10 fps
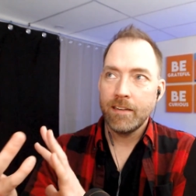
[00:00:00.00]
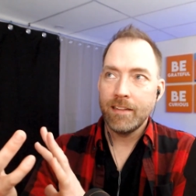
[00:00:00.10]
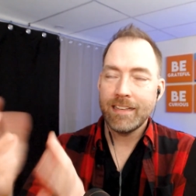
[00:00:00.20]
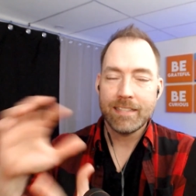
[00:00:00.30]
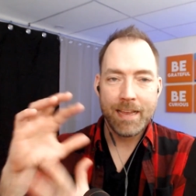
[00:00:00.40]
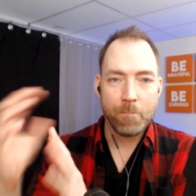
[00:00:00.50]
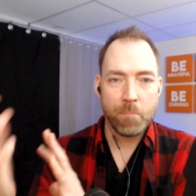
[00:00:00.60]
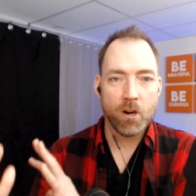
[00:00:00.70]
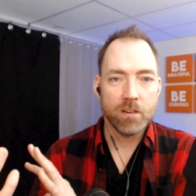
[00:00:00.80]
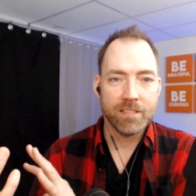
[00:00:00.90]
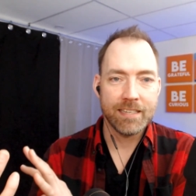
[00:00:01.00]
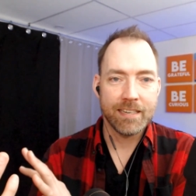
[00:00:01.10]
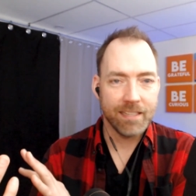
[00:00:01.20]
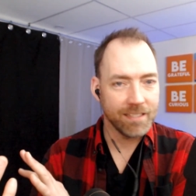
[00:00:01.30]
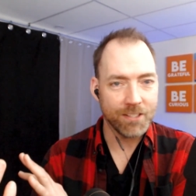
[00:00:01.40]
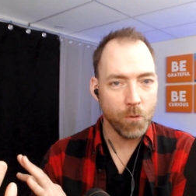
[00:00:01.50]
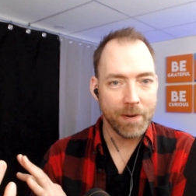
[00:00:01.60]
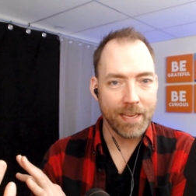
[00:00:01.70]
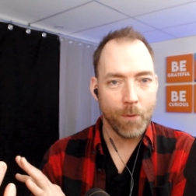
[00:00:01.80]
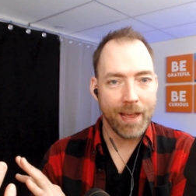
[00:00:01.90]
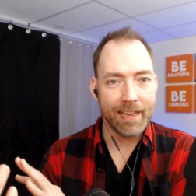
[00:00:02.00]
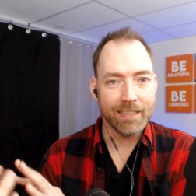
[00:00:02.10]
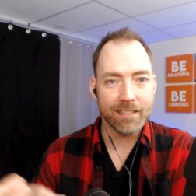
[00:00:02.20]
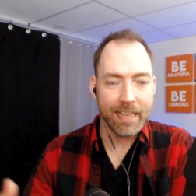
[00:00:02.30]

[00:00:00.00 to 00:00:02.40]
the same person in so many ways.